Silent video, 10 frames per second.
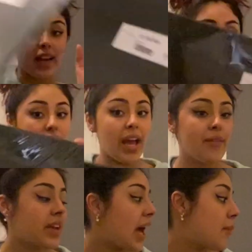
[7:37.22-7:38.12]
I literally
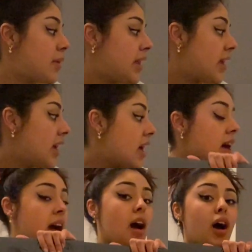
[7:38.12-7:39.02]
have a cabinet.
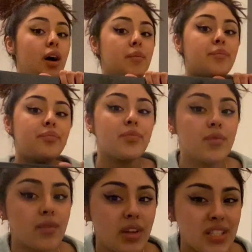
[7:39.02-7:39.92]

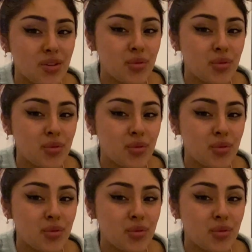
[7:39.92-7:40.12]
Is it